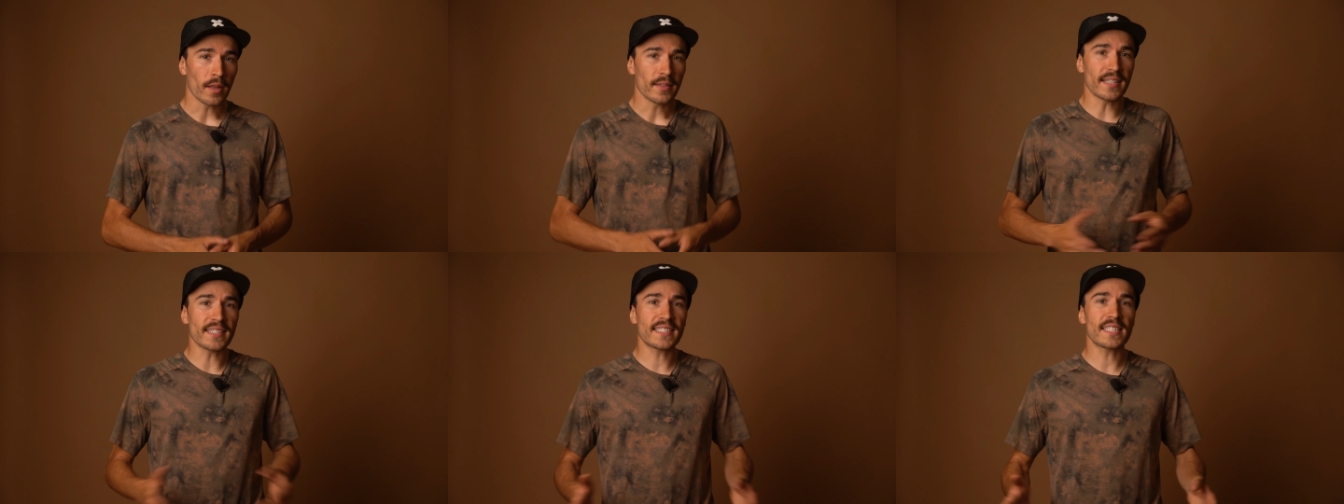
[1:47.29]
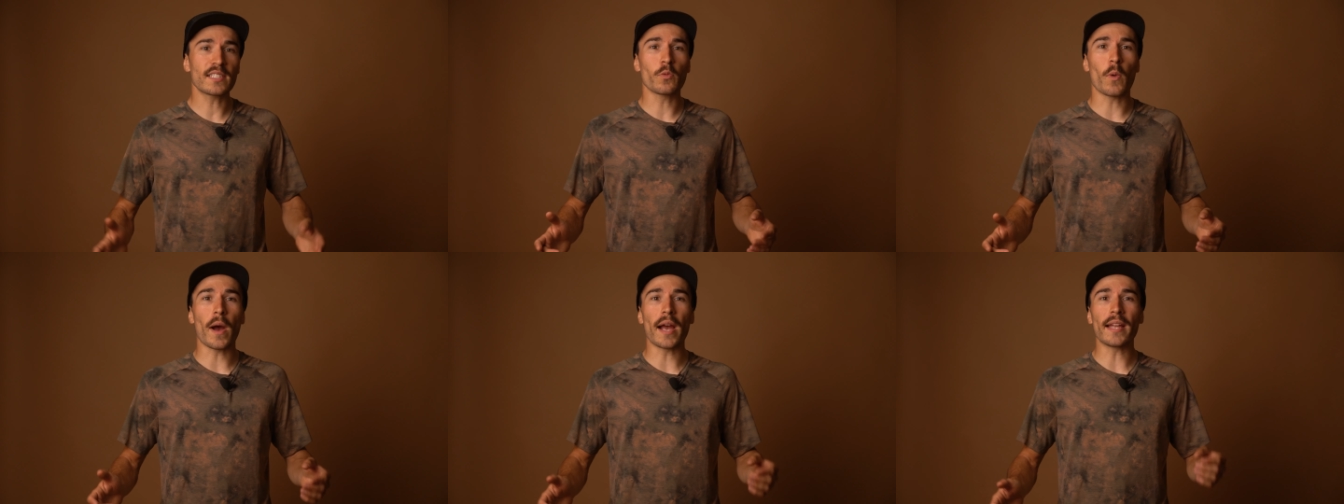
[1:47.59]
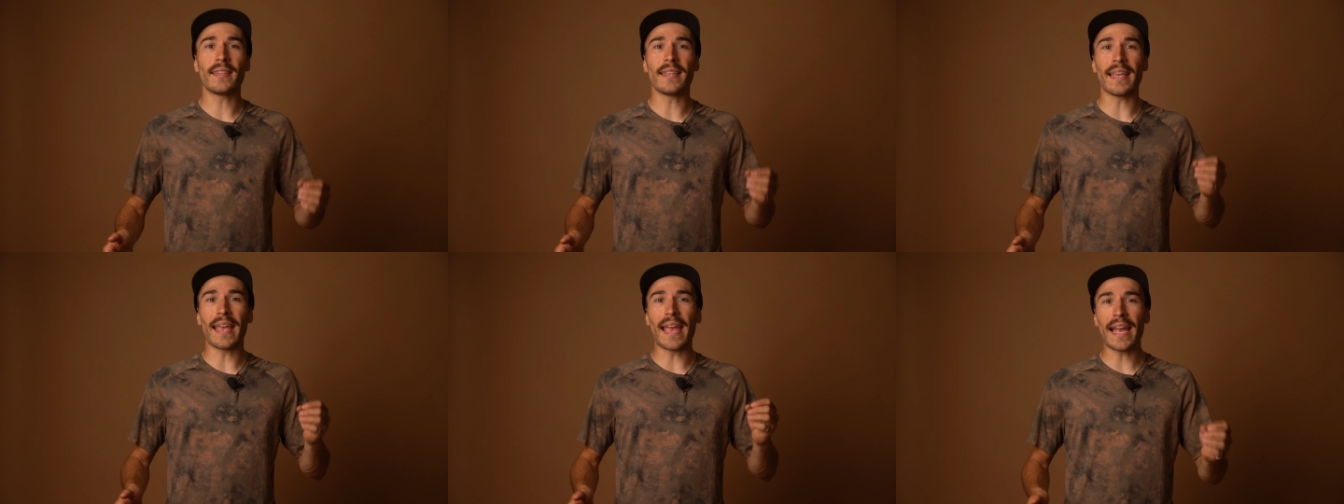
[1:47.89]
This is why
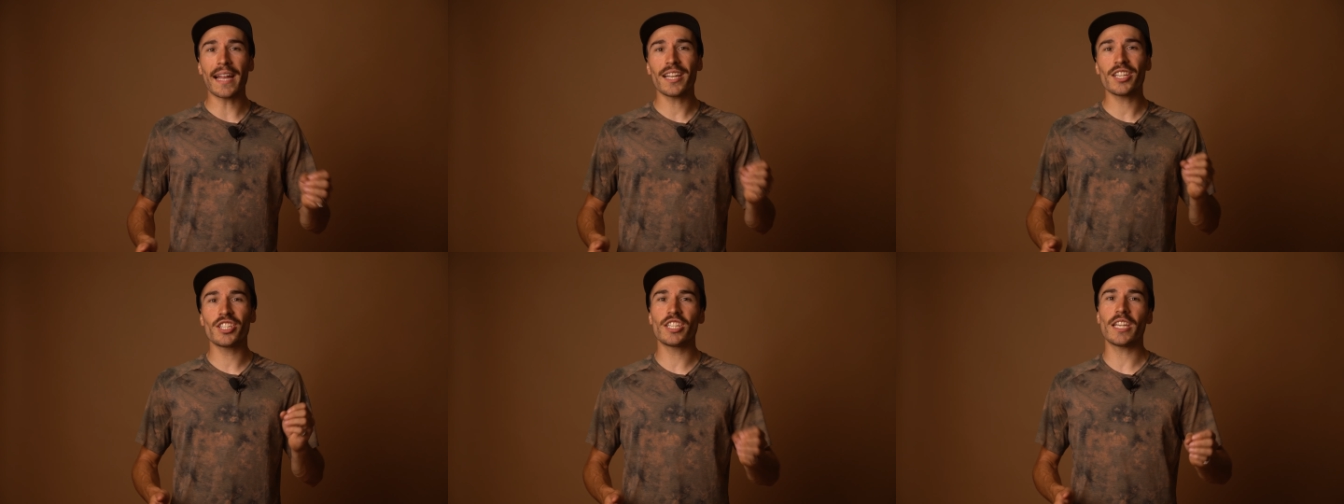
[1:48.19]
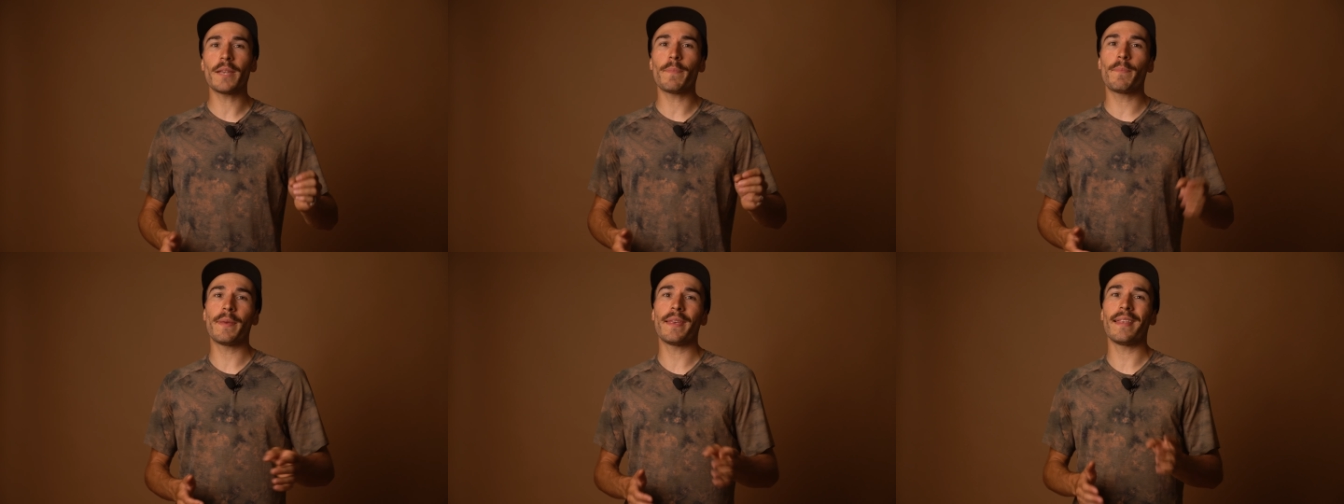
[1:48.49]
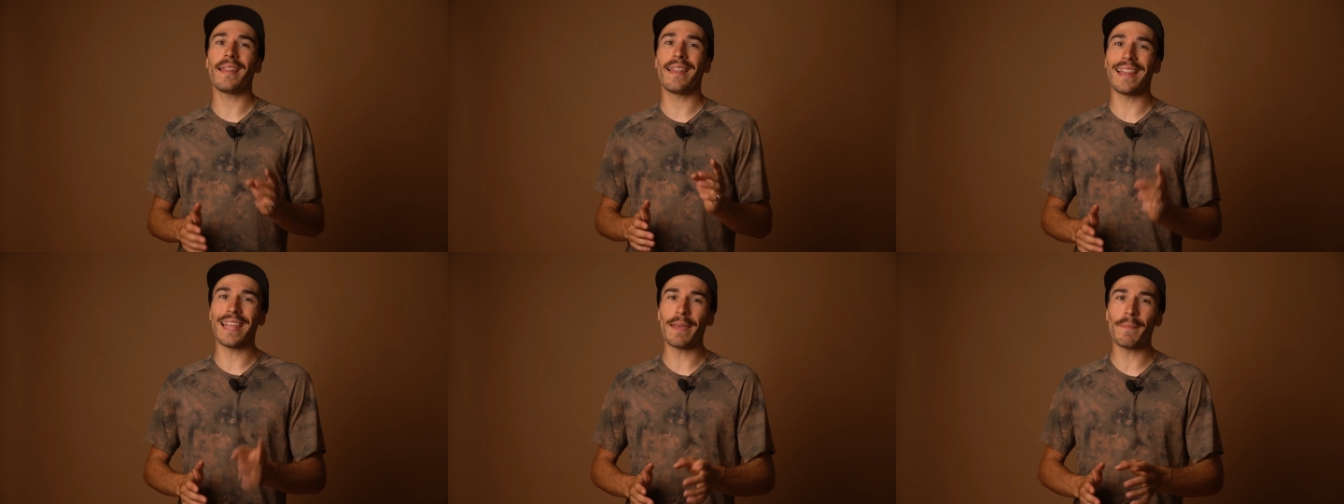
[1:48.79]
the
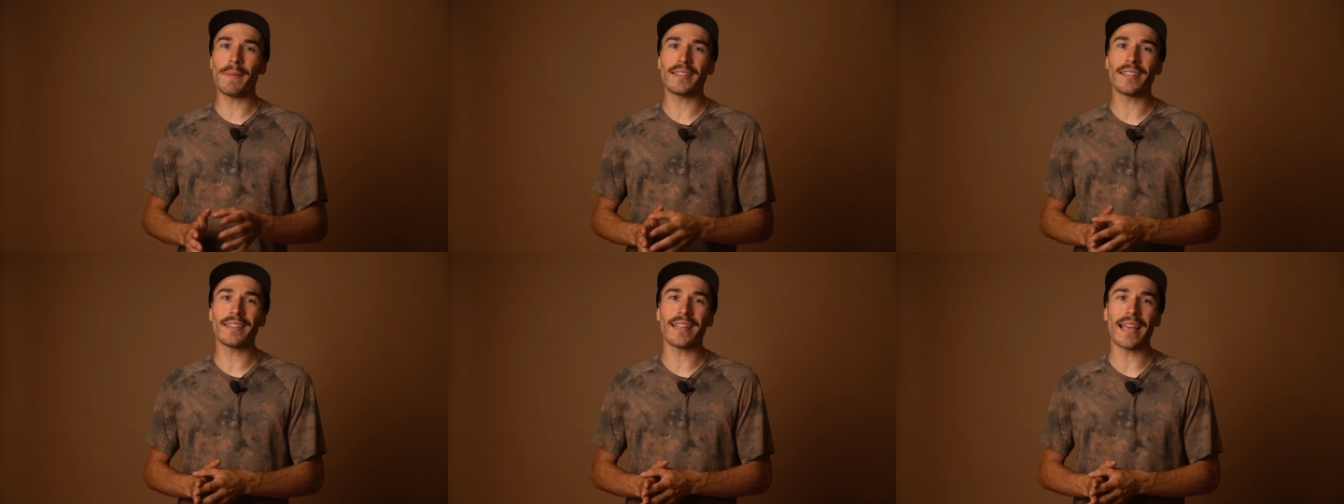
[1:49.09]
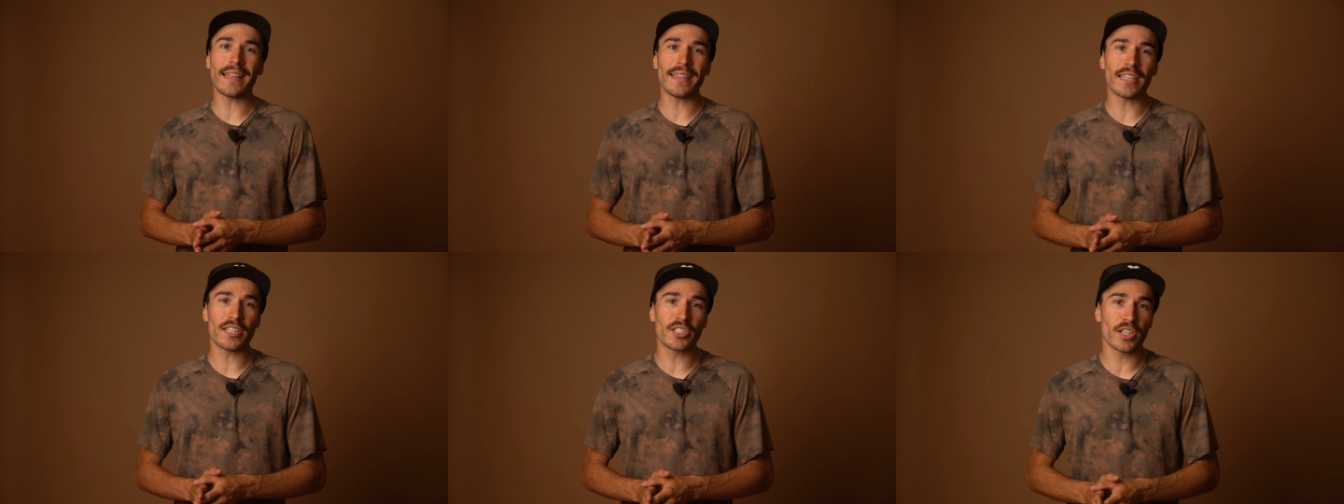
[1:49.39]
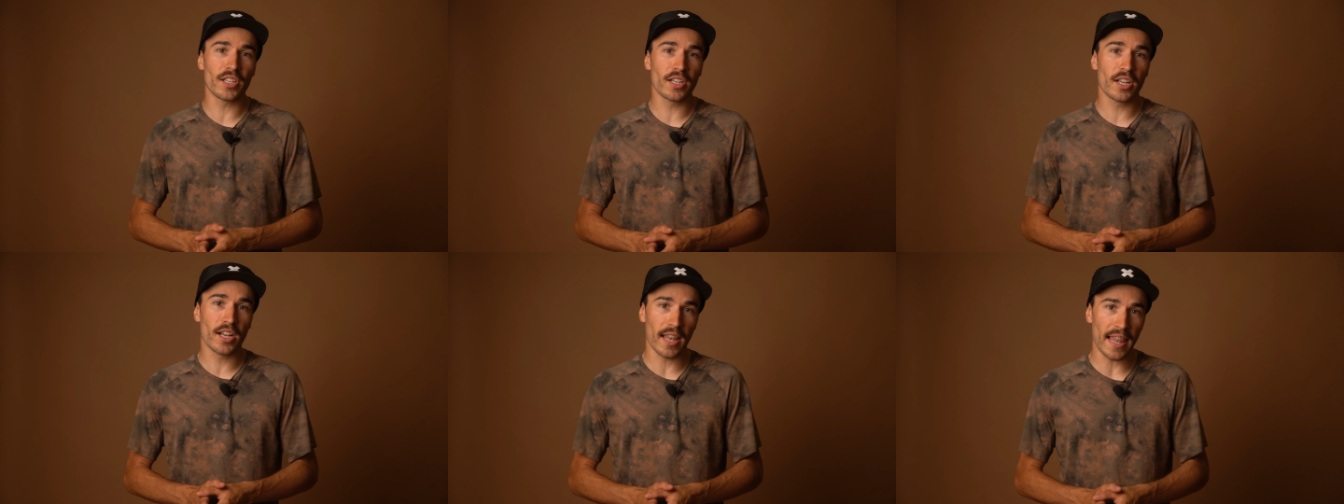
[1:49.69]
NGP limited
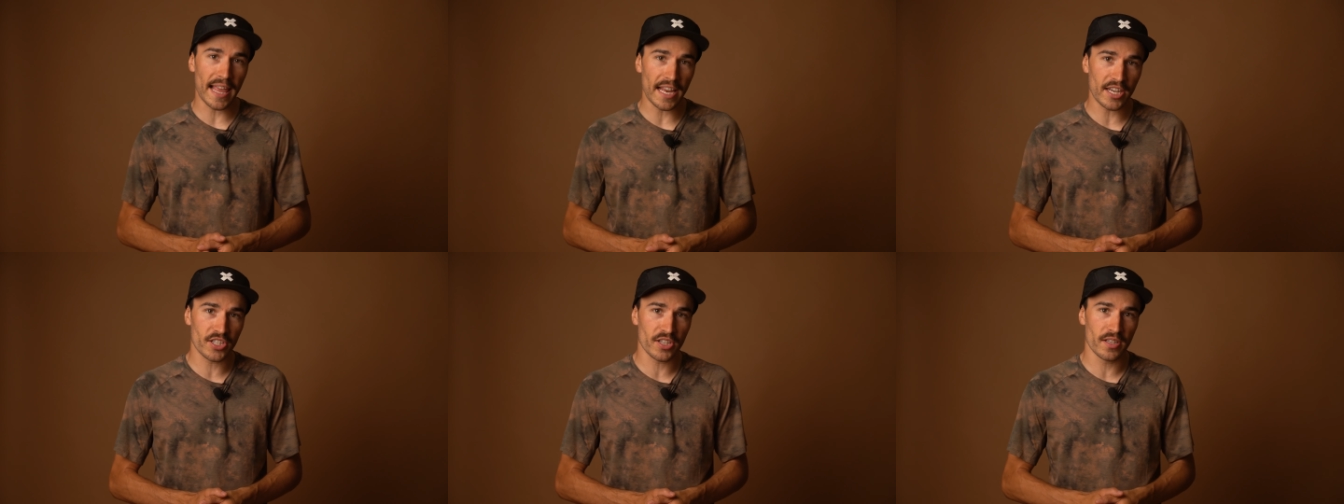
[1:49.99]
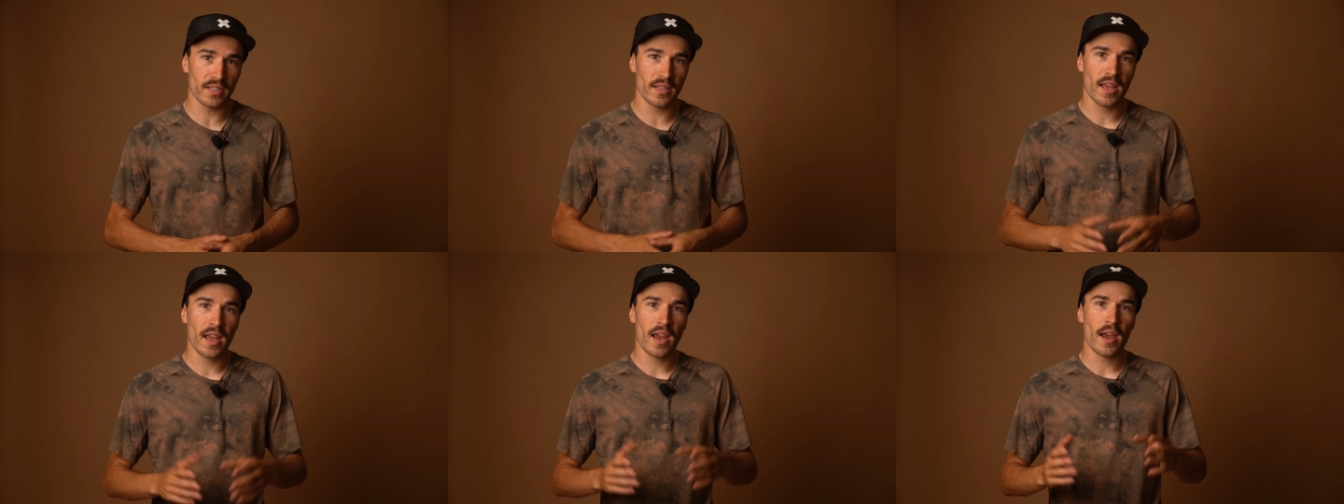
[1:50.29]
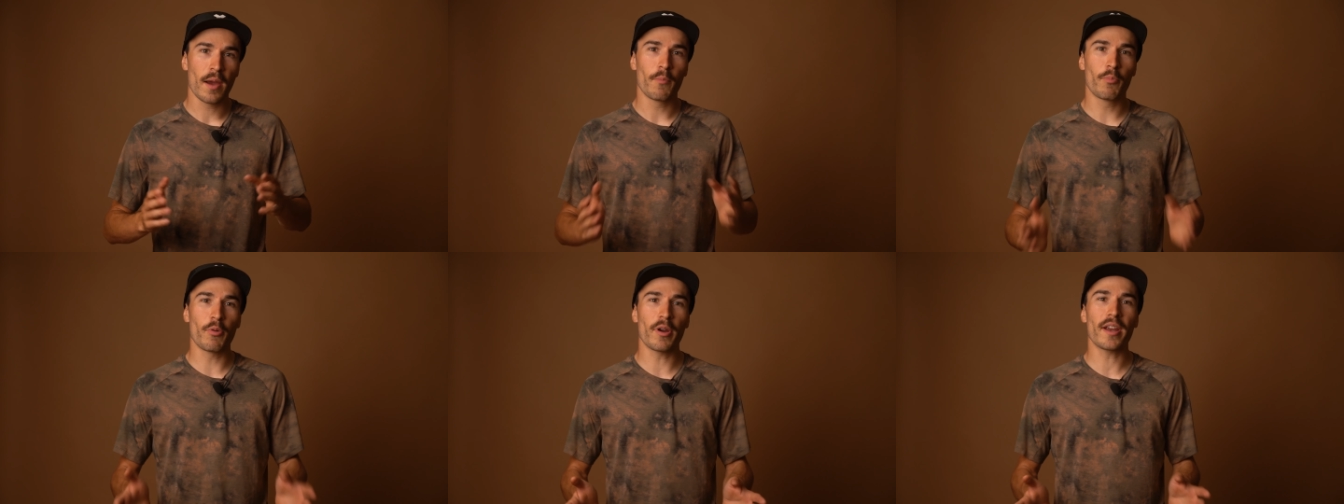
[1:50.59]
edition collection
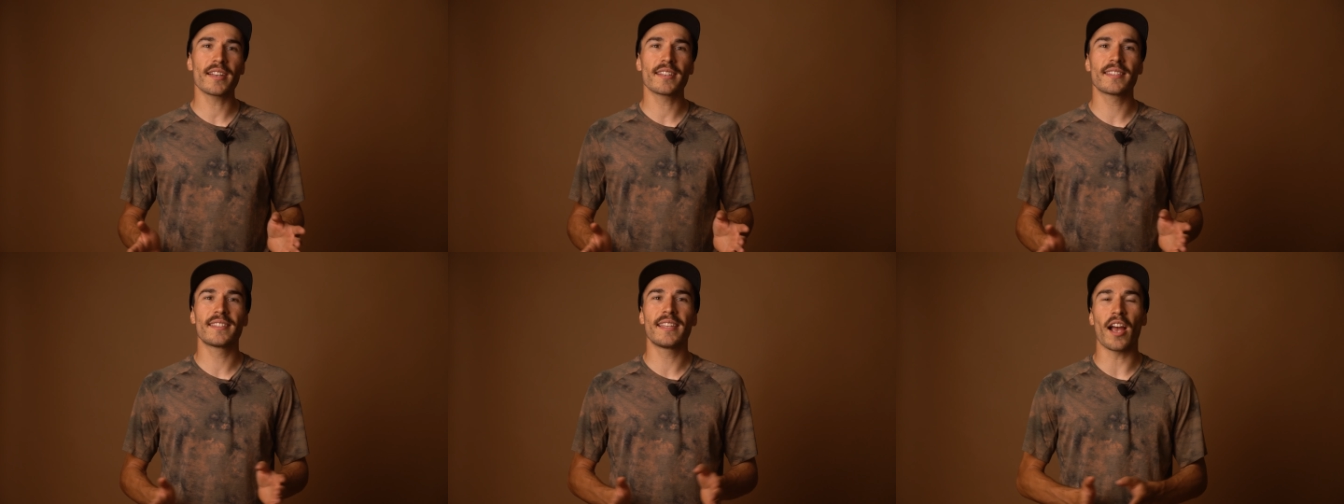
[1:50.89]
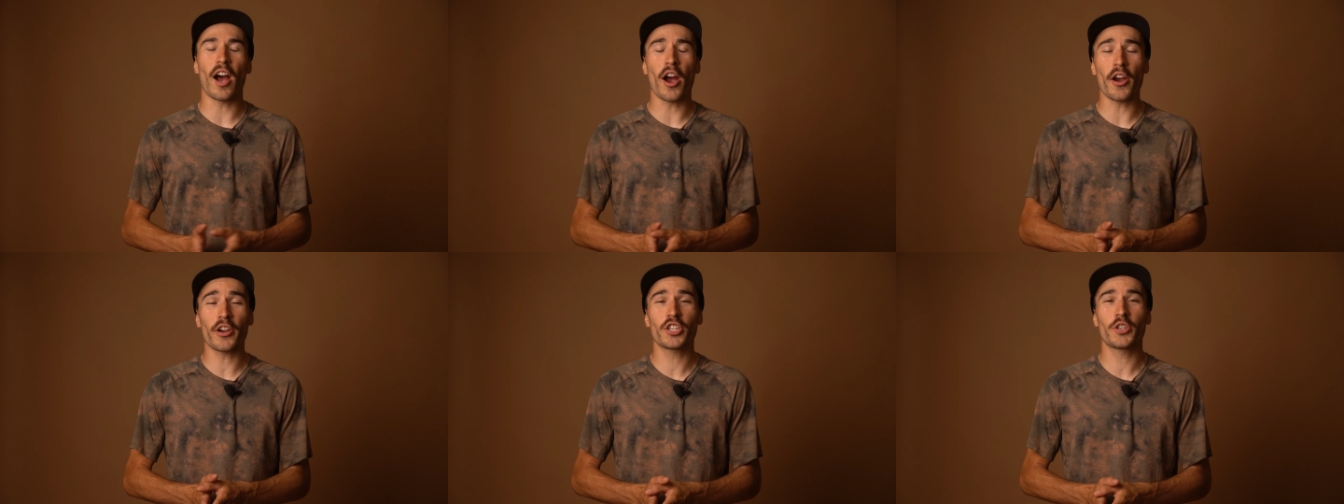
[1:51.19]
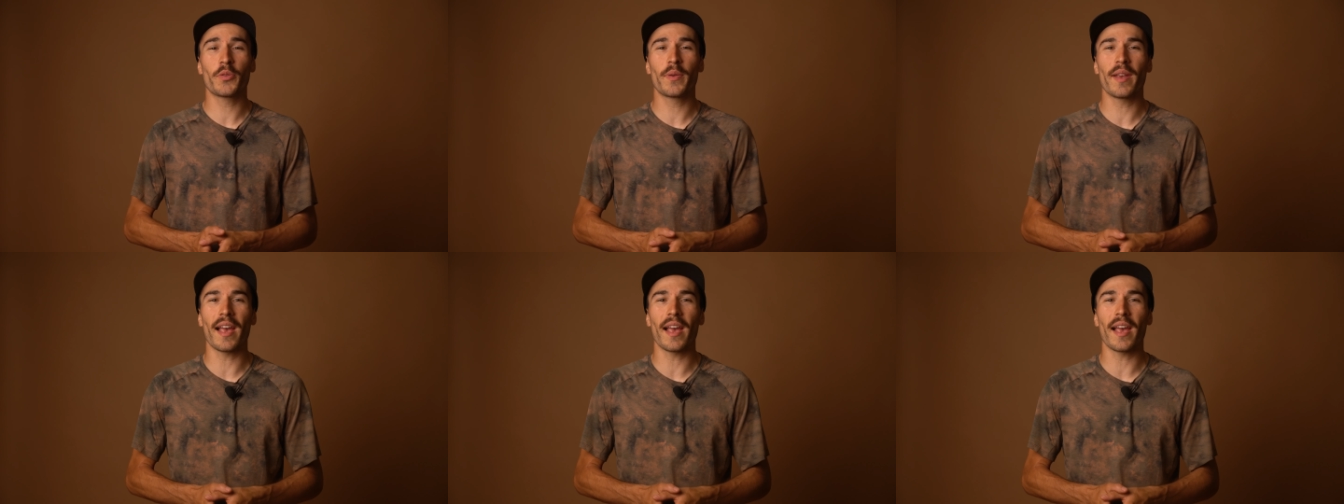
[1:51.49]
brings the harsh